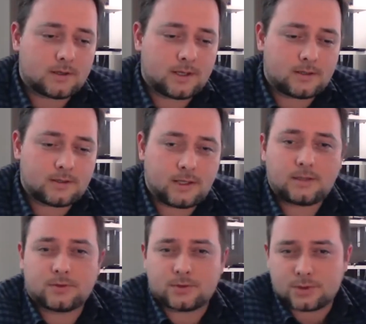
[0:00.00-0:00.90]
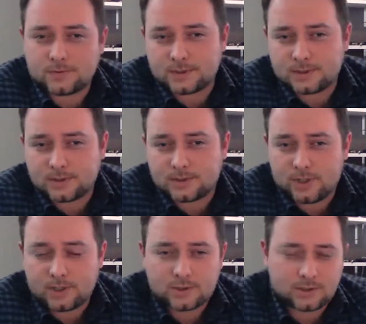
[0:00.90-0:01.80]
and energy of
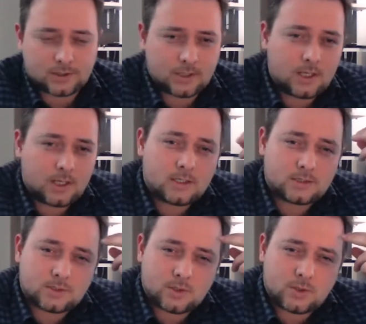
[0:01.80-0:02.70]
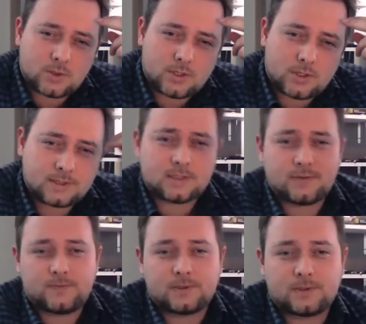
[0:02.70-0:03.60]
this interaction.
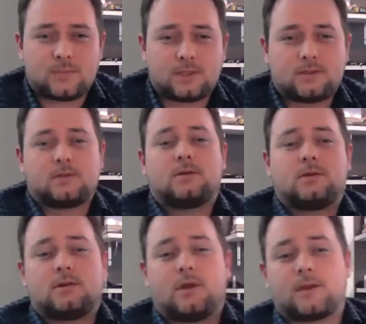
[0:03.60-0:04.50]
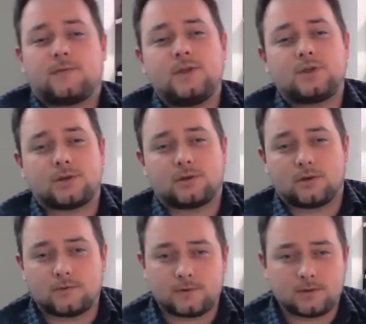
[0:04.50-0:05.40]
So this is a fundamental
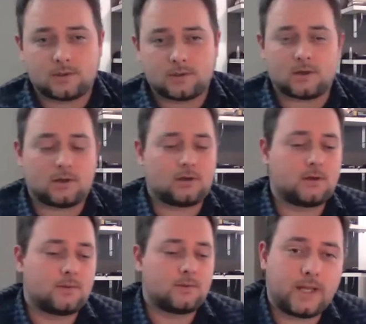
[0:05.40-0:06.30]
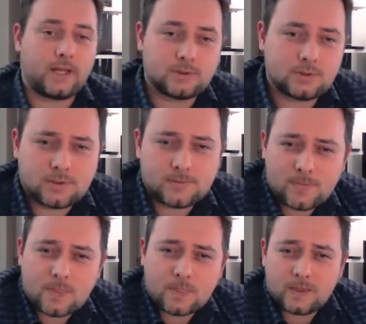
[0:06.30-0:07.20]
feature of
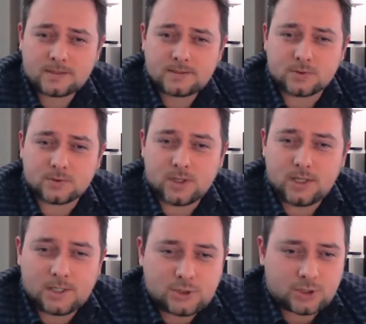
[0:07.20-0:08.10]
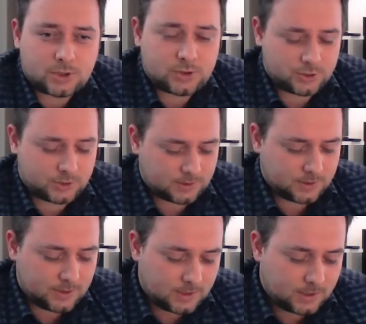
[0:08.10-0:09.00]
matter. So
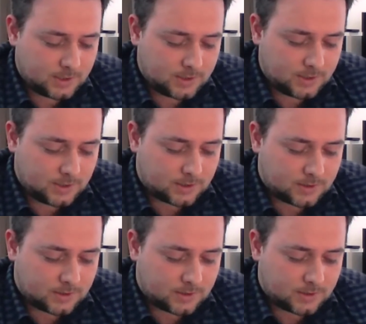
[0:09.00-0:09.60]
charges